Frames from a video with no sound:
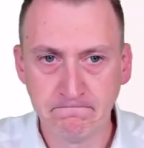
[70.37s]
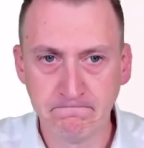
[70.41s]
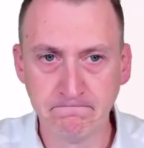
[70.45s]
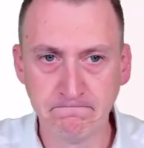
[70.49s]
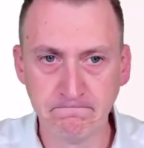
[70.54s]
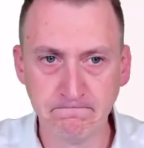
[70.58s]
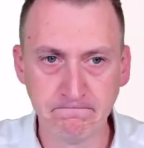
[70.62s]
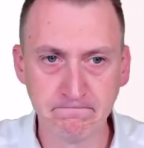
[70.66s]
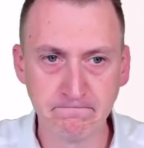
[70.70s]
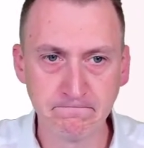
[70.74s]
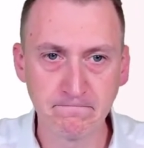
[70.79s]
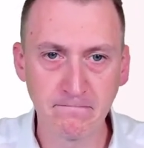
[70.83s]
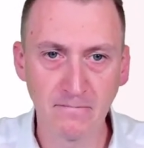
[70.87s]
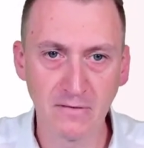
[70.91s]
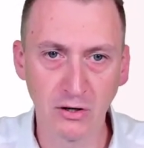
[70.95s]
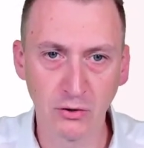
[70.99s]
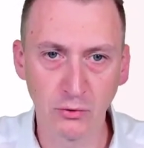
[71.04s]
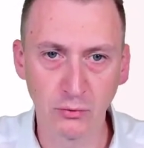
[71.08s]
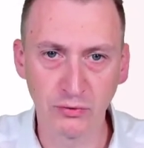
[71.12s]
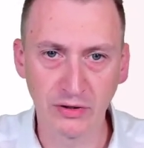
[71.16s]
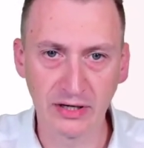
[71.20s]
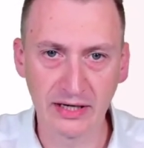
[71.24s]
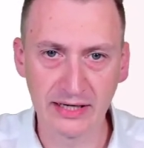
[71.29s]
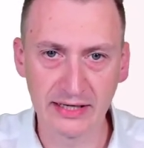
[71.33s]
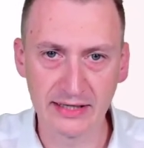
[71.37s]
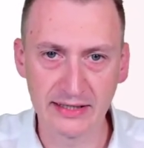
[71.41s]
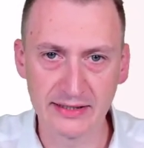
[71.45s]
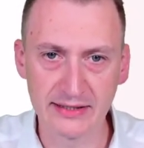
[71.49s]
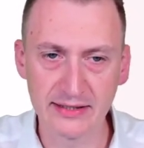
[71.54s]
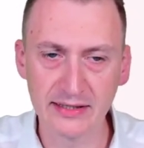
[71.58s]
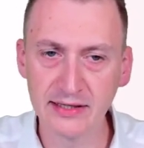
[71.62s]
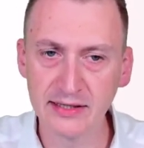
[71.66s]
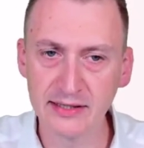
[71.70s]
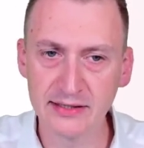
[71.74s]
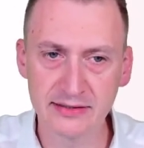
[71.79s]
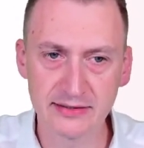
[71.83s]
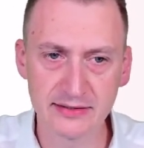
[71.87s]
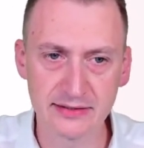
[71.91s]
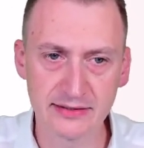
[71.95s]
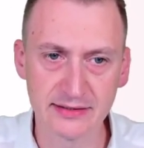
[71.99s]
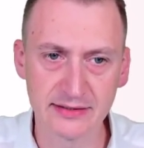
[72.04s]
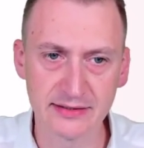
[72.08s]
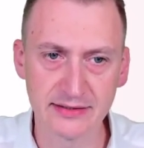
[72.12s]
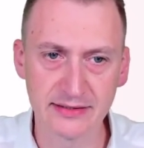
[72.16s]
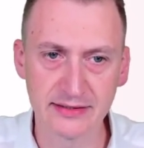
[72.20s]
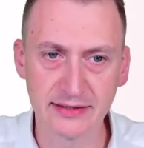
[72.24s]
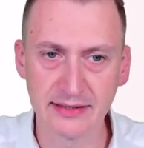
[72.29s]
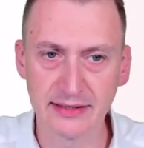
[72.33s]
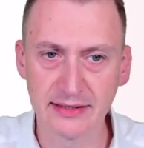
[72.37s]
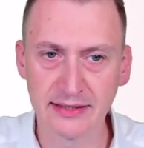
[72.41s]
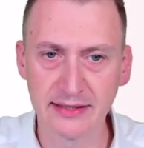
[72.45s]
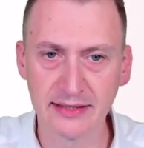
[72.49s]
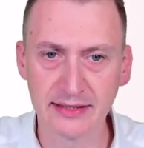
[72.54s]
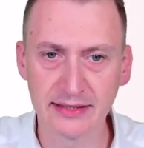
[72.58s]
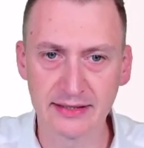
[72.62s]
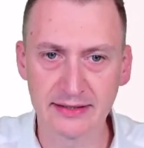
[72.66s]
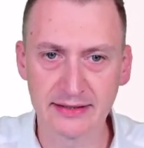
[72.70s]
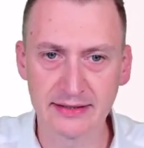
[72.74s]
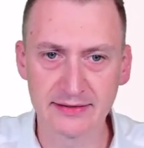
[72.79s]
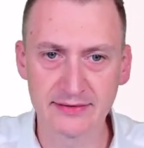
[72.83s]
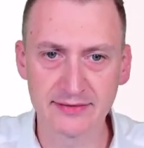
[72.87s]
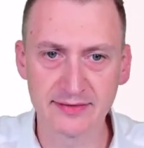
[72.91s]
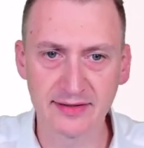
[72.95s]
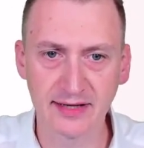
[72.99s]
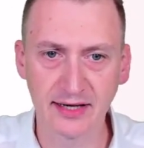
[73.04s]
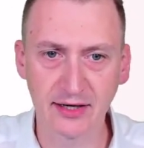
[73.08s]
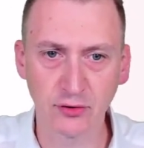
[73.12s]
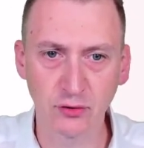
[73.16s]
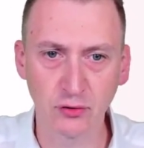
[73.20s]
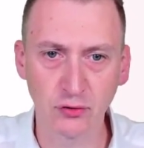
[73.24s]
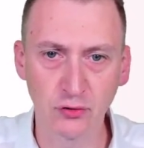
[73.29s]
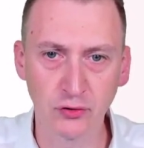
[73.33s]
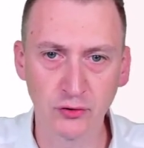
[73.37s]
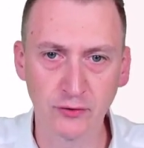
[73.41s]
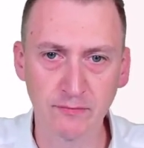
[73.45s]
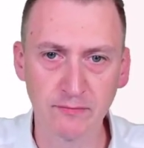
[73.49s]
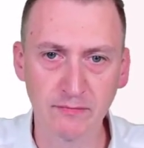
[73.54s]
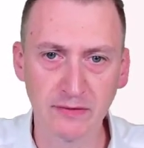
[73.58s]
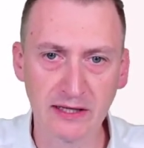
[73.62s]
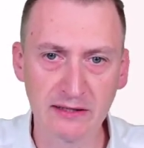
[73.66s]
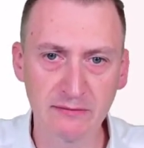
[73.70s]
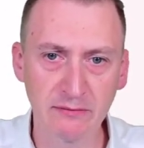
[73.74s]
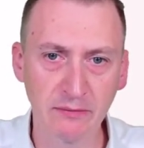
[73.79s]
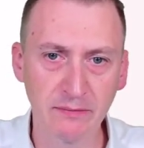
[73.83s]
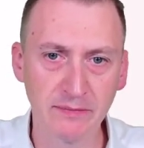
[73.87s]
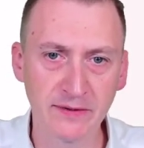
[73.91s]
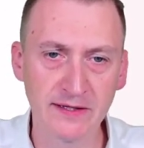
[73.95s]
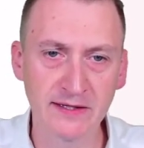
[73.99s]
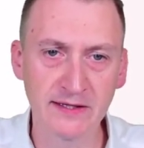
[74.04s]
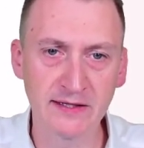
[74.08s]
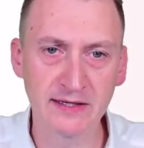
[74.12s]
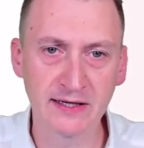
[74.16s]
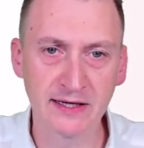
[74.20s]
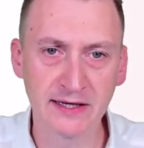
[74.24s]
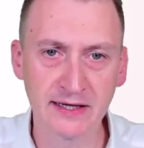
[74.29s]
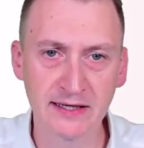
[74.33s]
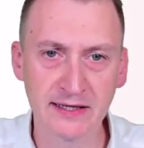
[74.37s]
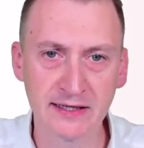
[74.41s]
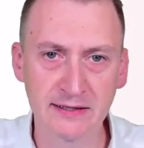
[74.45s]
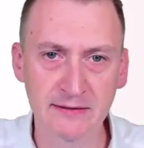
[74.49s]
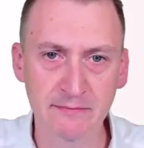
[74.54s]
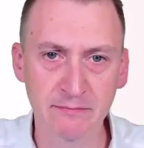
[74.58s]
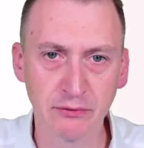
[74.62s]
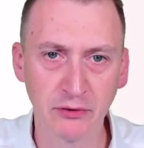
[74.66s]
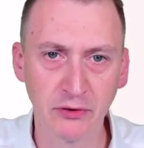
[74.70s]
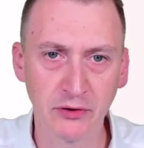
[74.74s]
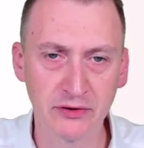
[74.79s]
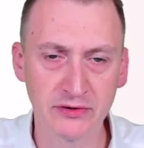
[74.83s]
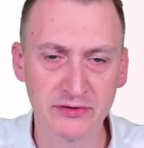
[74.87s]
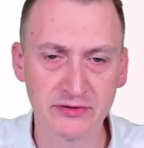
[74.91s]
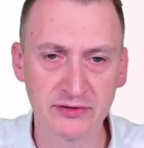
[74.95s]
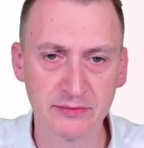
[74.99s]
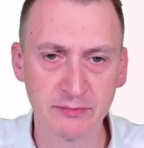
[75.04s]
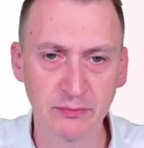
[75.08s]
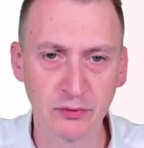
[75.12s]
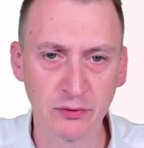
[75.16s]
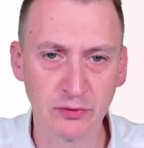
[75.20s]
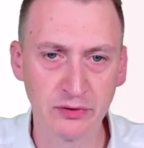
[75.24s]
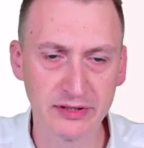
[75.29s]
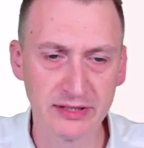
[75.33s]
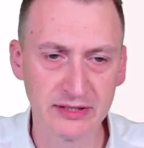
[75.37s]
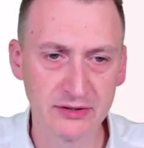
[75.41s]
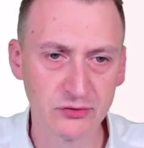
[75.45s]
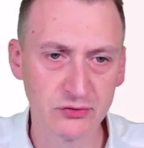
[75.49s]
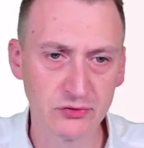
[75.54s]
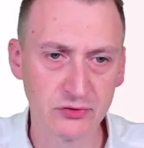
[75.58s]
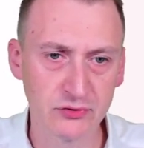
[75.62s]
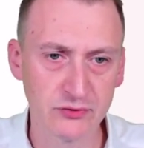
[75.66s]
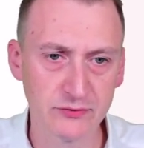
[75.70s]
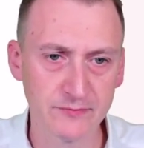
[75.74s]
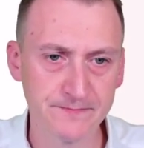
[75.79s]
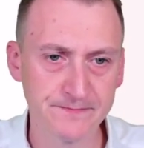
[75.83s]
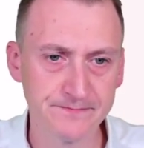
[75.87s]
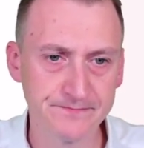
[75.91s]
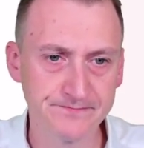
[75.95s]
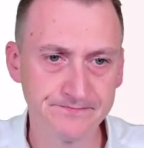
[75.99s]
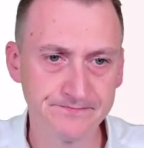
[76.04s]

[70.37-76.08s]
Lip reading: Okay, yeah, I guess that could maybe be a possible issue.